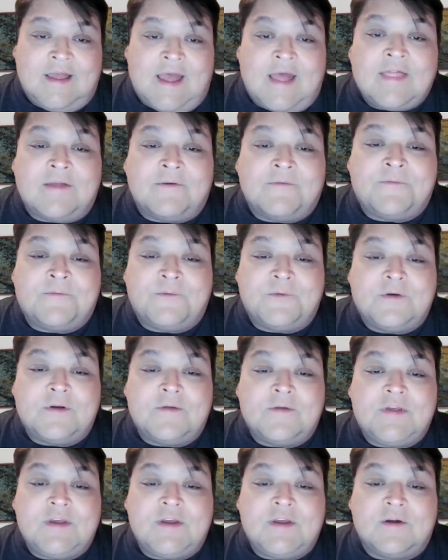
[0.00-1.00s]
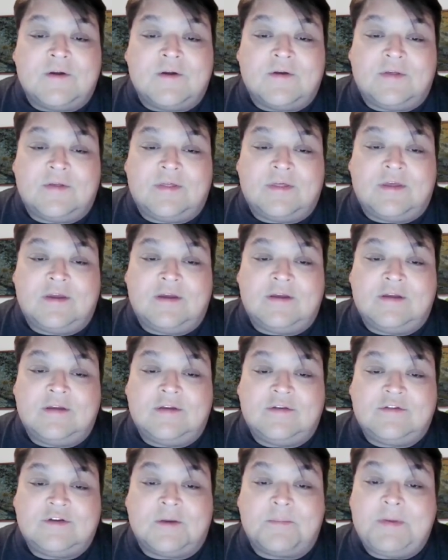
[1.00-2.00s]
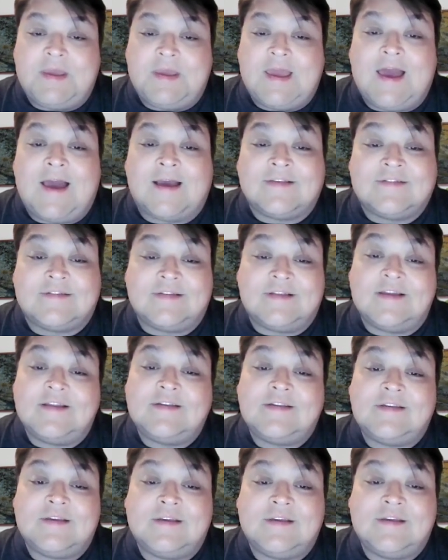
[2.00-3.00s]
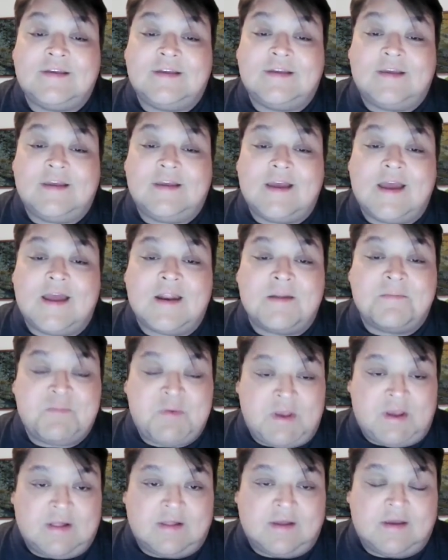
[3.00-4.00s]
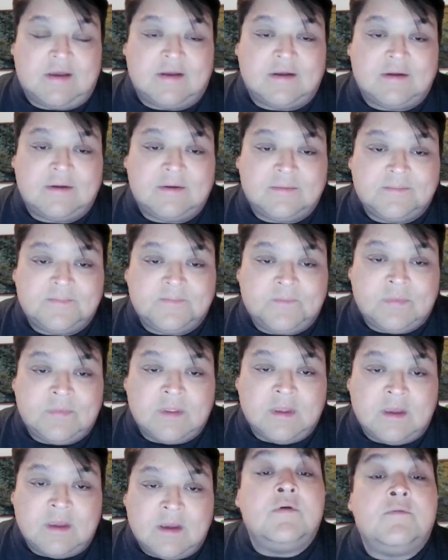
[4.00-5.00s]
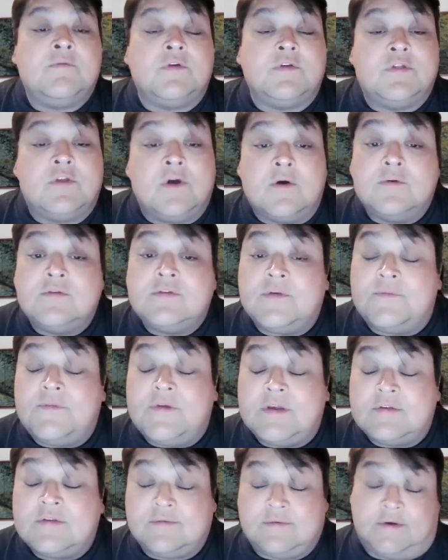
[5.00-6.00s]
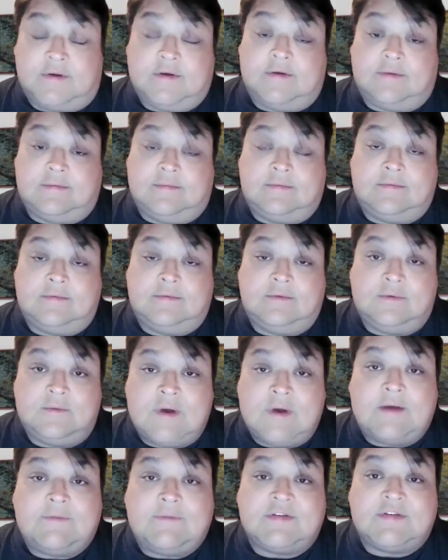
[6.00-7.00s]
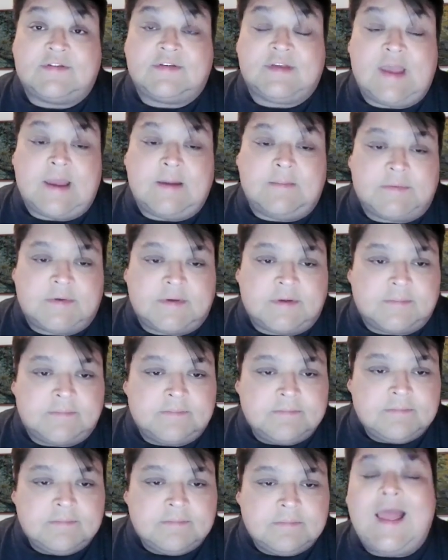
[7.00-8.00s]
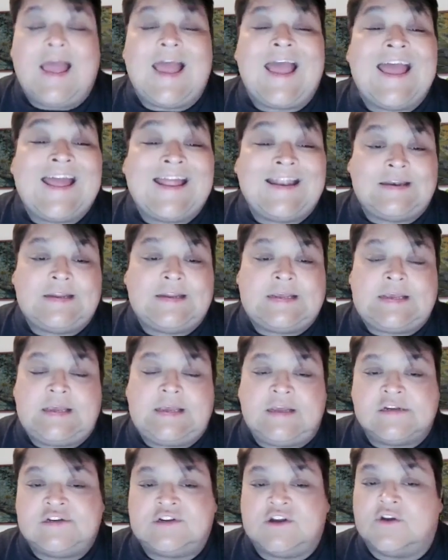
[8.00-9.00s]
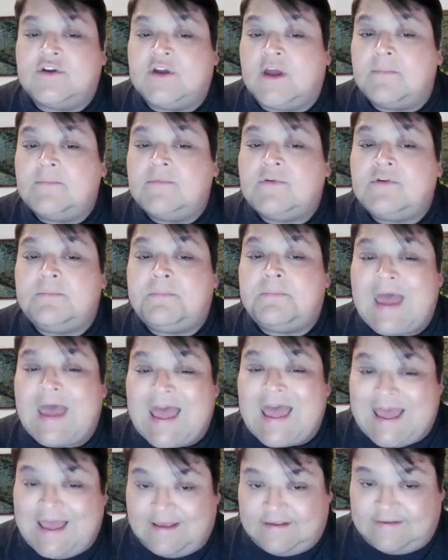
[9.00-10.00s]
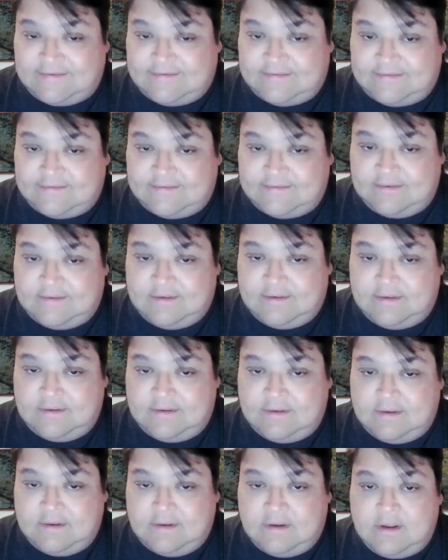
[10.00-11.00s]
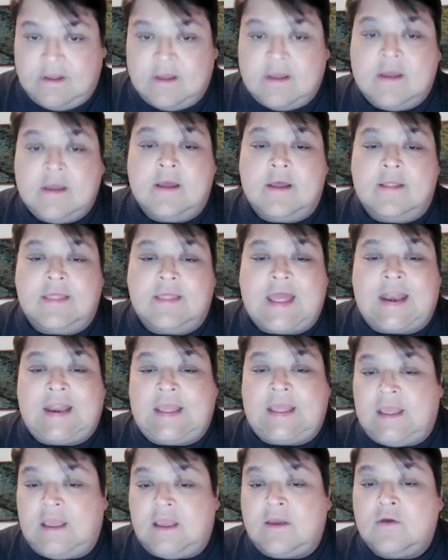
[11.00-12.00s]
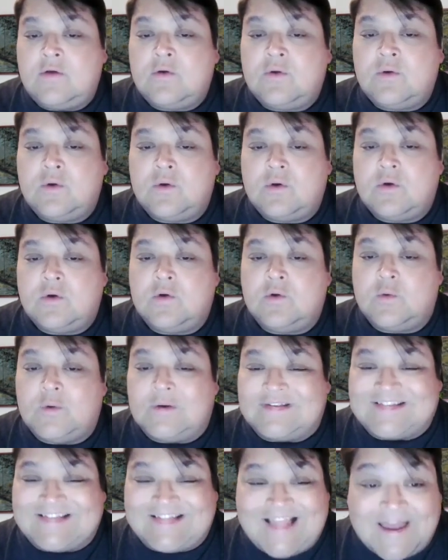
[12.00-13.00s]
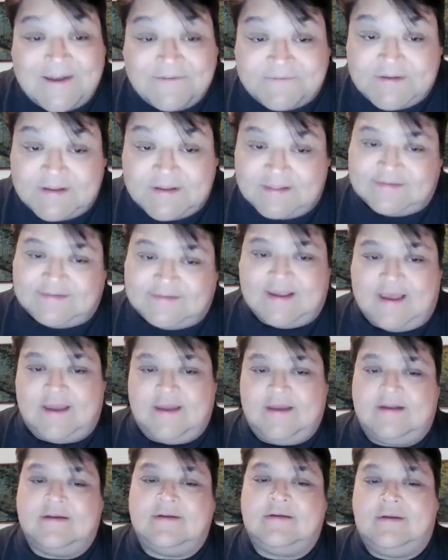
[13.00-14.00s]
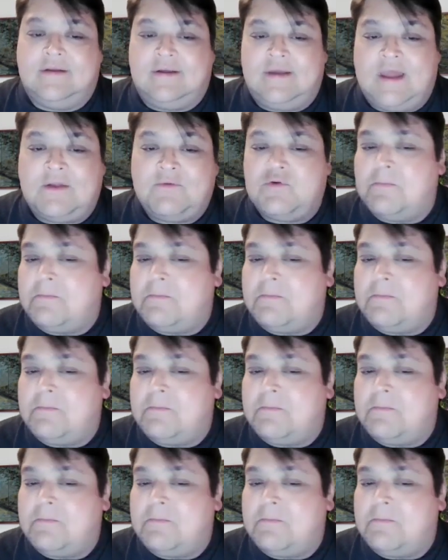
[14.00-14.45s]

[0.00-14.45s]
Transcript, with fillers: and the fruit of the earth shall be excellent and appealing for those of Israel who have escaped. And it shall come to pass that he who is left in Zion and